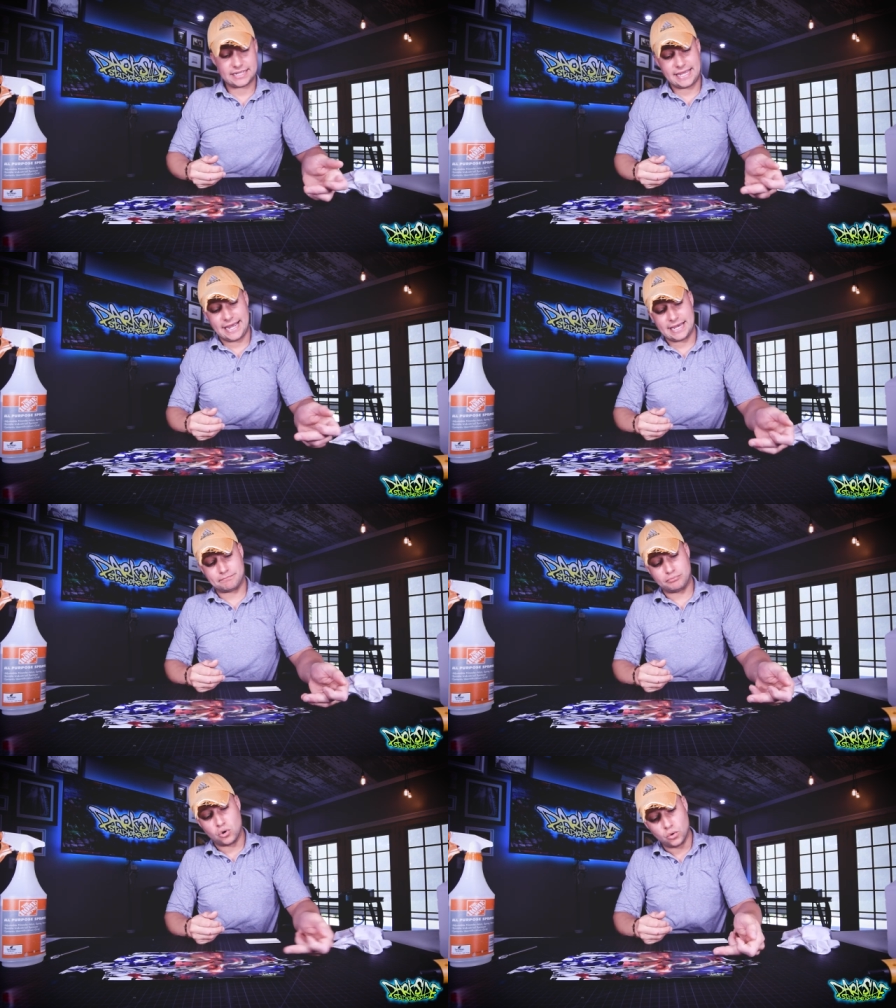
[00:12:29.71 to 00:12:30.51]
it can't
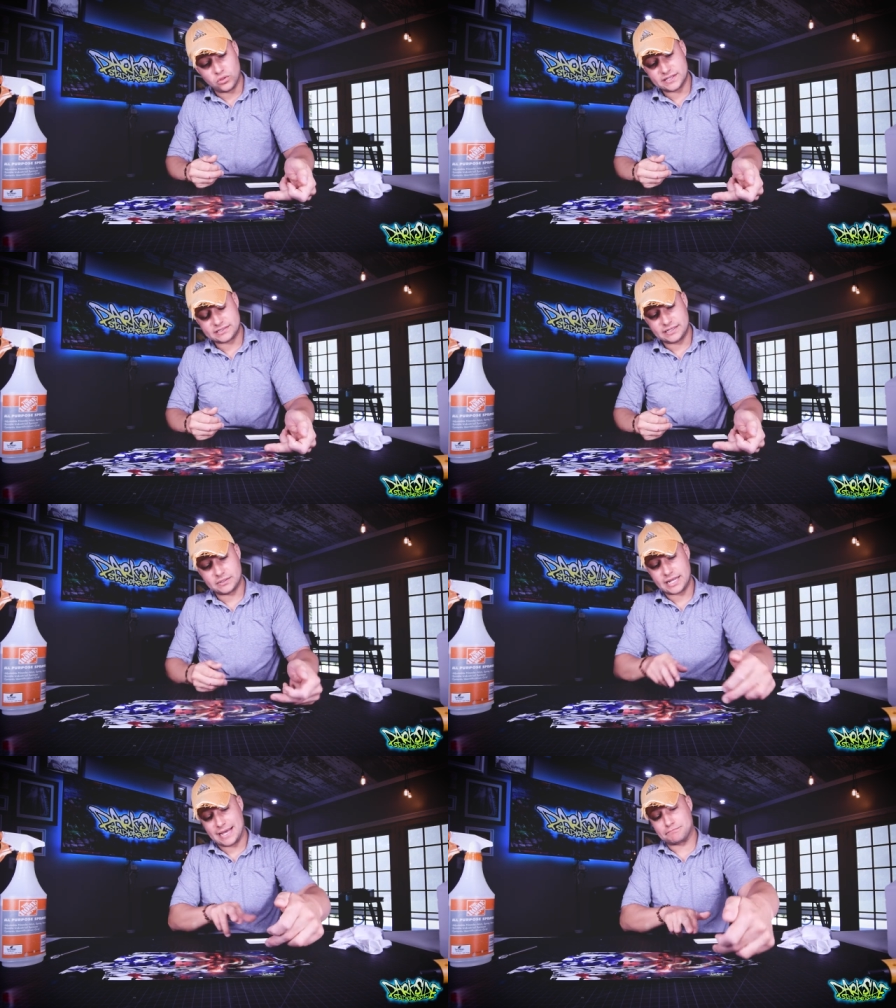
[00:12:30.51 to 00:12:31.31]
pull this
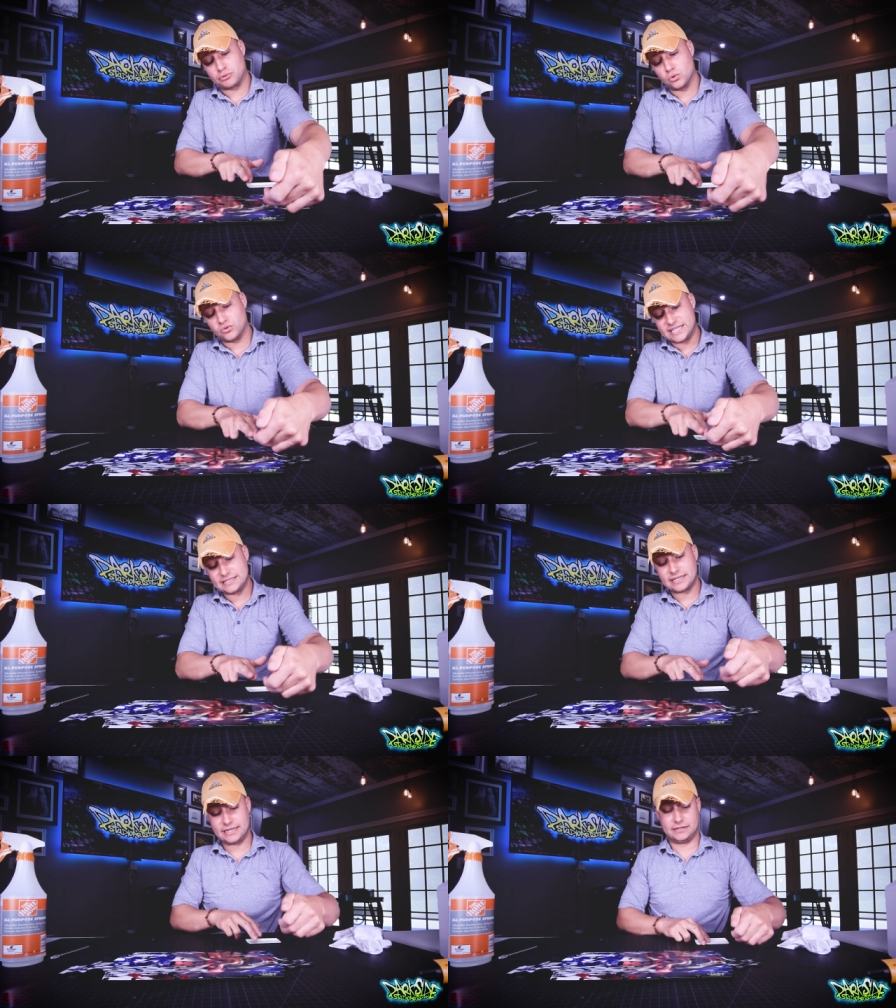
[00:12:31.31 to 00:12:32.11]
in and pull
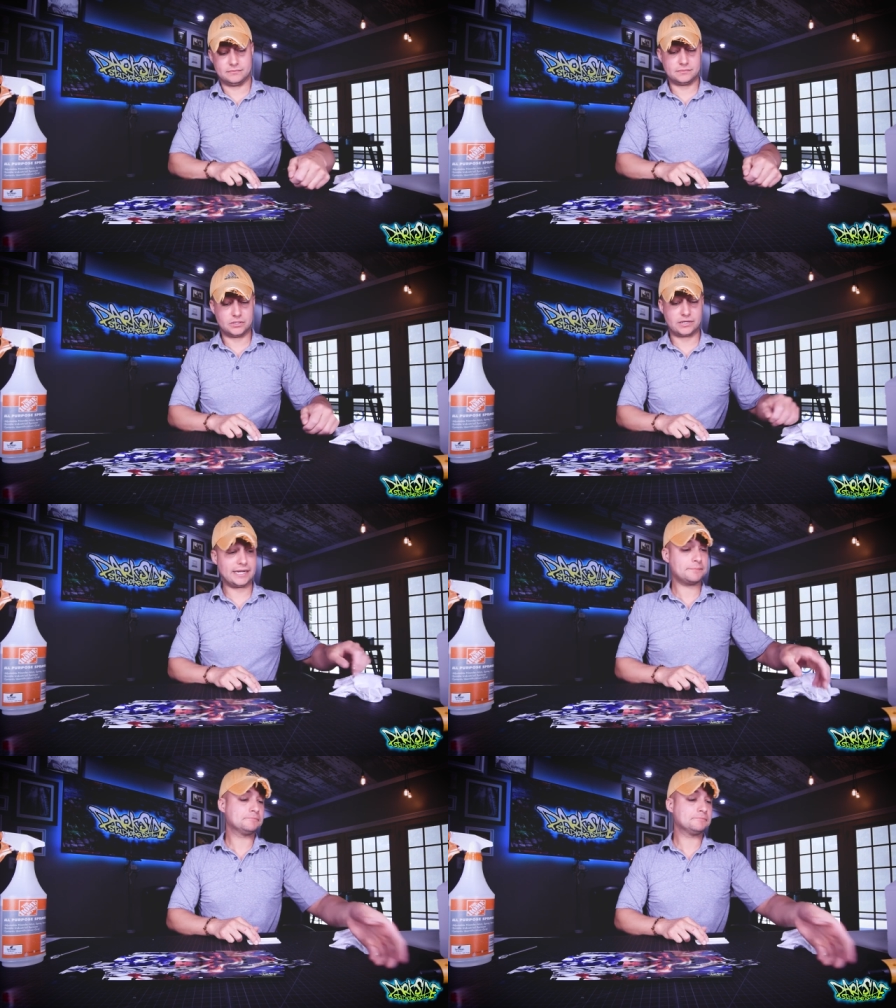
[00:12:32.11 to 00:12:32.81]
these in, okay?